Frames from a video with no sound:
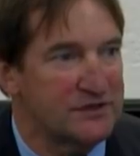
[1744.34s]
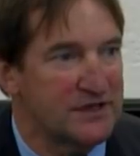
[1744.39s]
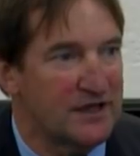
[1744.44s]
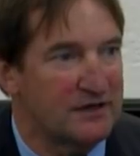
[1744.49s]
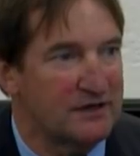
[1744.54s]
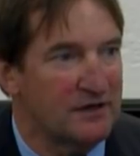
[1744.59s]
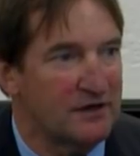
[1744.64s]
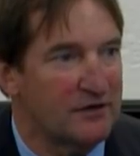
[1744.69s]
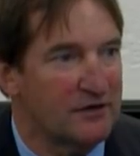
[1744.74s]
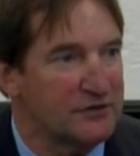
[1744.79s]

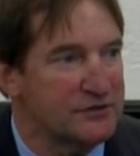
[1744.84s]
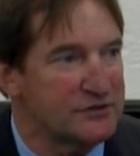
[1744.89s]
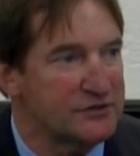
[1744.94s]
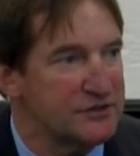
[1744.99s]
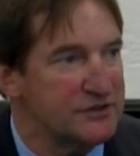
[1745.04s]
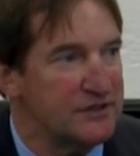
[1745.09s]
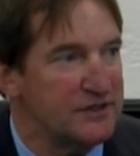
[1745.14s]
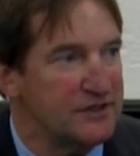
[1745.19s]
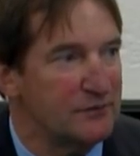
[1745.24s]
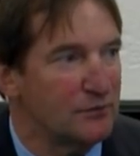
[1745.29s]

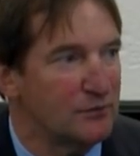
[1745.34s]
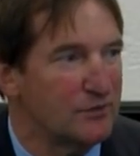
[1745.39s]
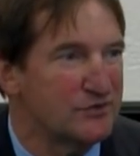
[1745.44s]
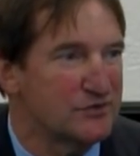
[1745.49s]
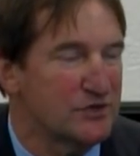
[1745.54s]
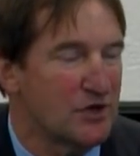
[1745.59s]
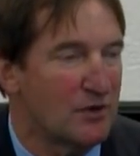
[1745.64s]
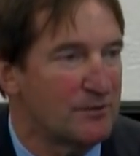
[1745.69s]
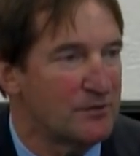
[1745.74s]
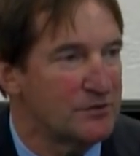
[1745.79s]
technology, it
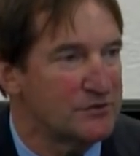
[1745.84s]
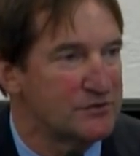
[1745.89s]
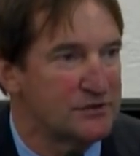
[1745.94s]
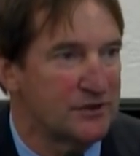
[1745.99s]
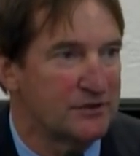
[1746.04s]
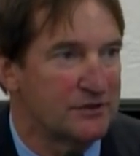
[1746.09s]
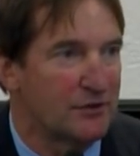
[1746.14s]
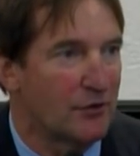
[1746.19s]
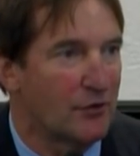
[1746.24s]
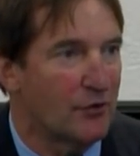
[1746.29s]
was almost
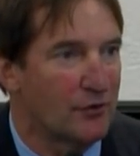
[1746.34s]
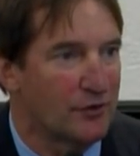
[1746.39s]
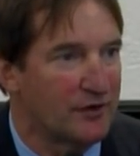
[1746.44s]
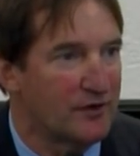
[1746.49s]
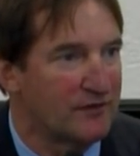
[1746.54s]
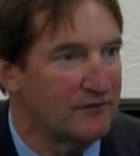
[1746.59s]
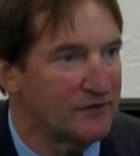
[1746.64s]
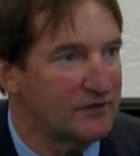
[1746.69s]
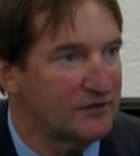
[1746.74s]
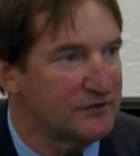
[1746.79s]
unheard
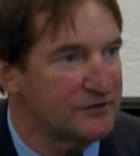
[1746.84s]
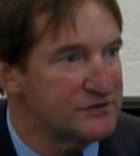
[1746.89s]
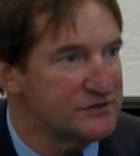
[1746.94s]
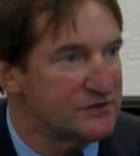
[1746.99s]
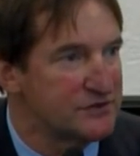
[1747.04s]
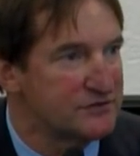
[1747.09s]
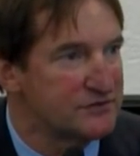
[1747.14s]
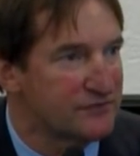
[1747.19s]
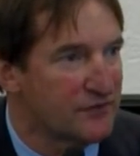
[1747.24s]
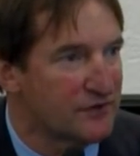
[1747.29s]
of, at
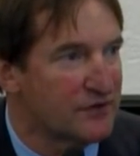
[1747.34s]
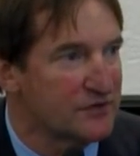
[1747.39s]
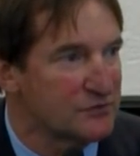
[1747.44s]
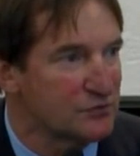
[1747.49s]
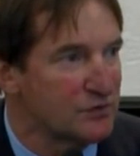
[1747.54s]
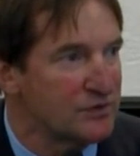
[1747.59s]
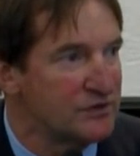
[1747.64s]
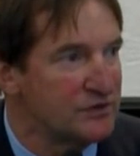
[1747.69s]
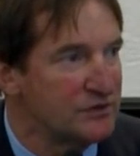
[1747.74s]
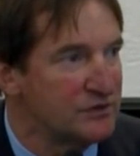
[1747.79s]
least as far as
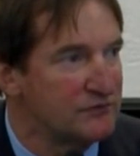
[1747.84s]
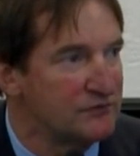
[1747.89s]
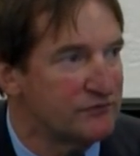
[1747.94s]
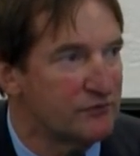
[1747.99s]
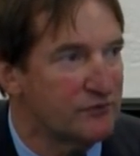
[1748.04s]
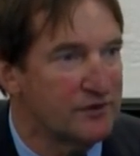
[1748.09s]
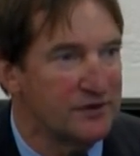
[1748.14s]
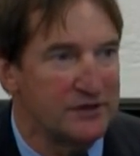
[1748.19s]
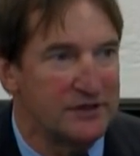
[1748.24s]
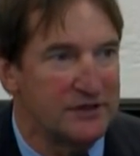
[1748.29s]
we knew,
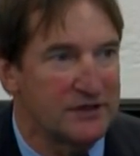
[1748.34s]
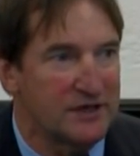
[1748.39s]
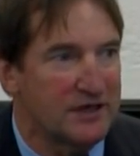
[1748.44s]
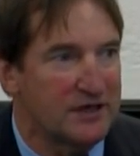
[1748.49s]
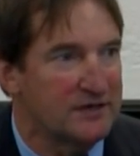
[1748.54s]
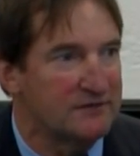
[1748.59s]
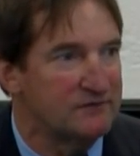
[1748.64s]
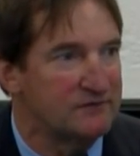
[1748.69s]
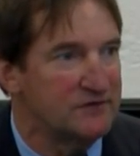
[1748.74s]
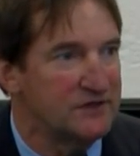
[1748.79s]
for any
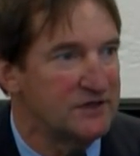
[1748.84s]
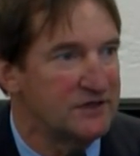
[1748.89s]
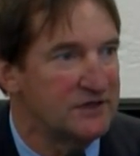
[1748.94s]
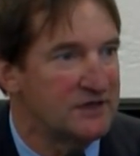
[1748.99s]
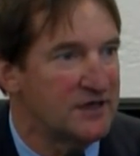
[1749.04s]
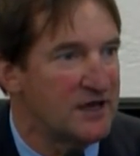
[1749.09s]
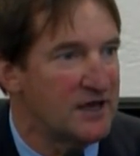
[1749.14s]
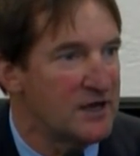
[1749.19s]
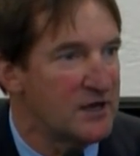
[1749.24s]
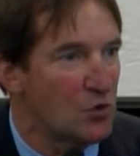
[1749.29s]
kind of
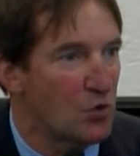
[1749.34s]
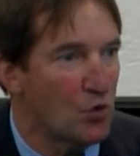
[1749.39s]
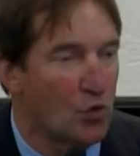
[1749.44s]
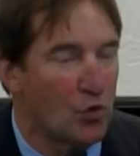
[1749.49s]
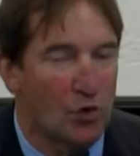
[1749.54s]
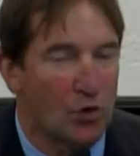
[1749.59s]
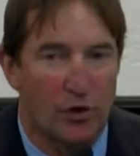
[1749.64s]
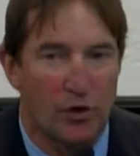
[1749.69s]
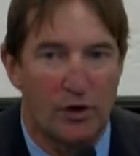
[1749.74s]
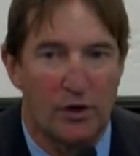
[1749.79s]
DNA
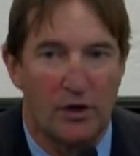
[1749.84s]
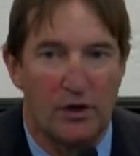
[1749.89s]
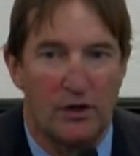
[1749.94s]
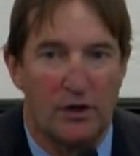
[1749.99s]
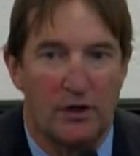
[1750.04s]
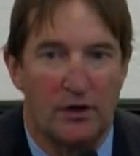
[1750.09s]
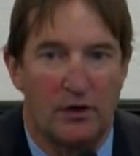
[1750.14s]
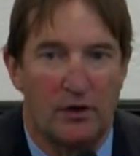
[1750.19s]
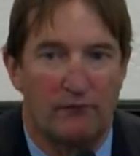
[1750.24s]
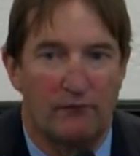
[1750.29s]
or
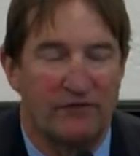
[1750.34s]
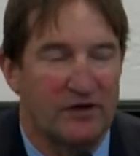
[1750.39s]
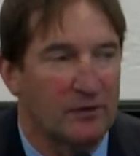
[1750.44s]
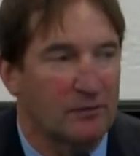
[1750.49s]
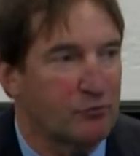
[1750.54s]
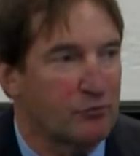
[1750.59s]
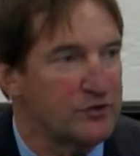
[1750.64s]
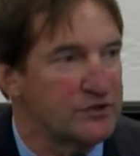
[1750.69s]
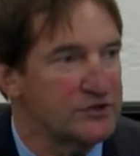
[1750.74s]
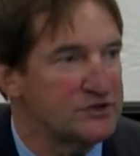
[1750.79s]

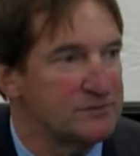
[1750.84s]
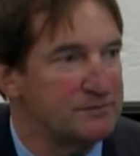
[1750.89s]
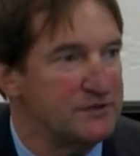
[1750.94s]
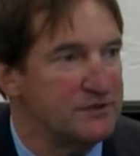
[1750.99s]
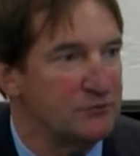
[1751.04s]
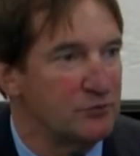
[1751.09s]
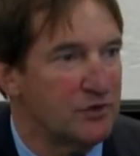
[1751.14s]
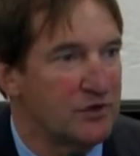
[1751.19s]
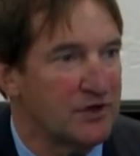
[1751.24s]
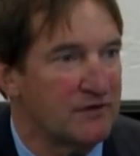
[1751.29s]
fingerprints to
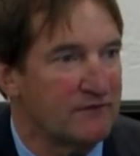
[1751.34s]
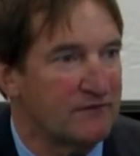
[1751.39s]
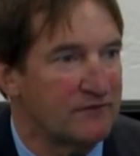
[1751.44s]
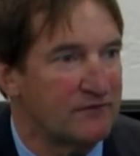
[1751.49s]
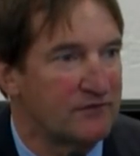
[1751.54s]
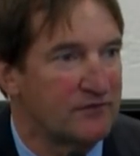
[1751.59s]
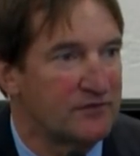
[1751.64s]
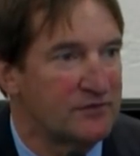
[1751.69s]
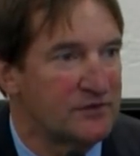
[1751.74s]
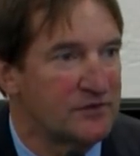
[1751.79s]
be
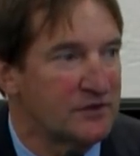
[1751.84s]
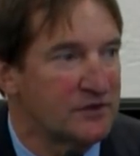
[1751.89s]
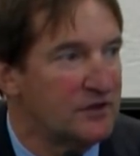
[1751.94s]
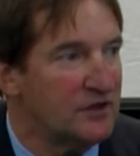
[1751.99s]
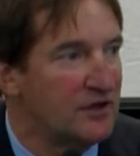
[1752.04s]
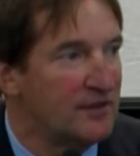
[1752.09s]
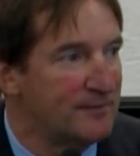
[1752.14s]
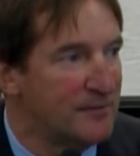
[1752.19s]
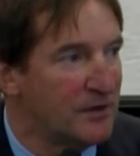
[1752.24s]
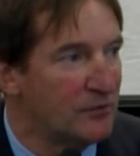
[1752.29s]
recovered from the
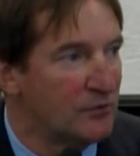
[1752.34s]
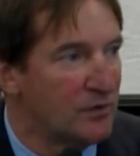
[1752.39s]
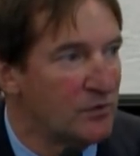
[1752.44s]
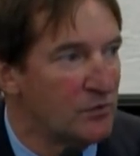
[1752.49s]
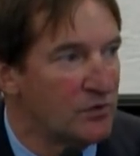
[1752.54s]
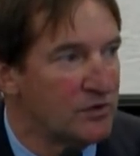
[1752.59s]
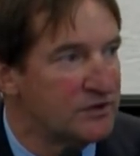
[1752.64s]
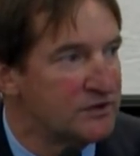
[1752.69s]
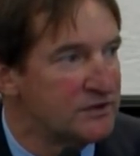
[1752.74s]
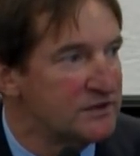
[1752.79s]
glove, but we
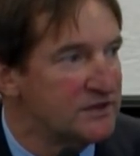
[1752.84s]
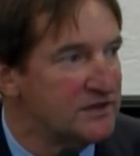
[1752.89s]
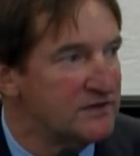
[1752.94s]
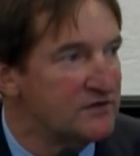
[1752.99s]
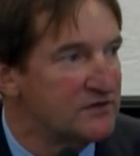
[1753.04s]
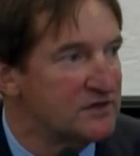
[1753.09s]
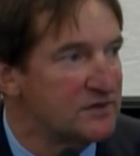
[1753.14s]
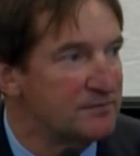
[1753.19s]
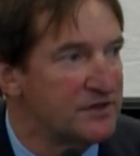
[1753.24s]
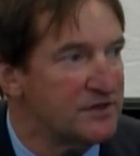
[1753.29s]
wanted to give
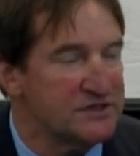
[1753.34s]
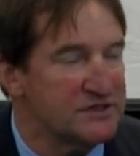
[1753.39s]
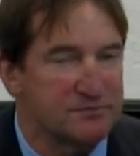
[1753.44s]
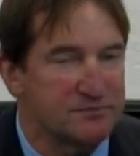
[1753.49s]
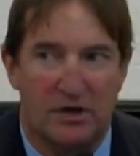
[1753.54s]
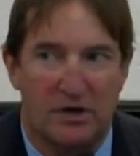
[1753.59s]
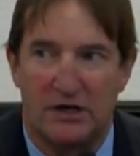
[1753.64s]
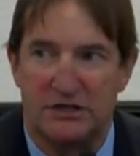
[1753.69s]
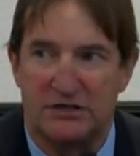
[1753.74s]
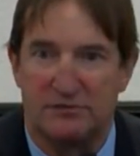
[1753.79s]
it the best
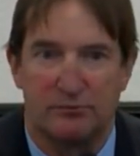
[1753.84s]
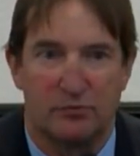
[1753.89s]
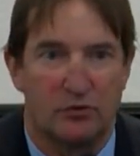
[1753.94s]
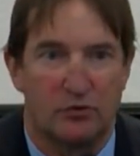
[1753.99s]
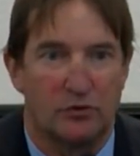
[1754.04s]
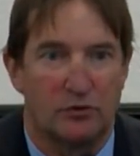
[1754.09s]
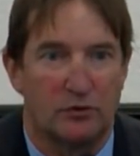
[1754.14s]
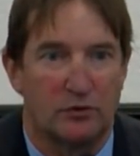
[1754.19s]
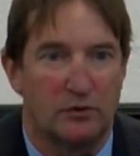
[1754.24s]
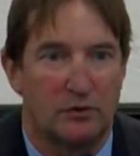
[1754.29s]

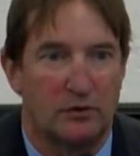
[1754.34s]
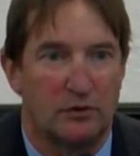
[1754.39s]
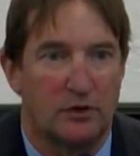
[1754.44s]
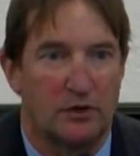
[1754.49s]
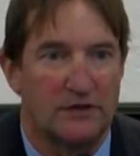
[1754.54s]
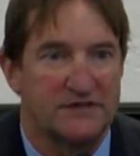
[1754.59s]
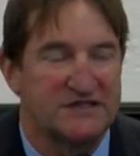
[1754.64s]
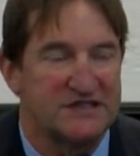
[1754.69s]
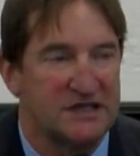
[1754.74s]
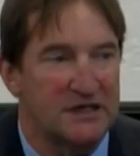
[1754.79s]
possible
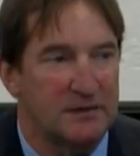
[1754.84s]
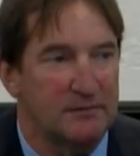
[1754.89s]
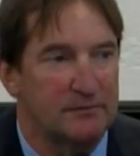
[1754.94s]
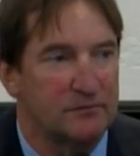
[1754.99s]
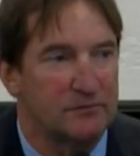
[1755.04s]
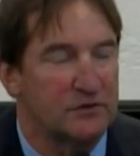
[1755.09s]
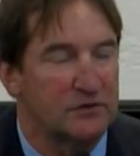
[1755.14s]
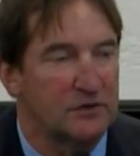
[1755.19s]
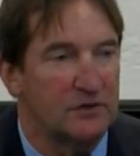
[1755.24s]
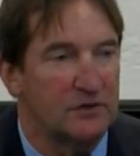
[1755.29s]
attempt.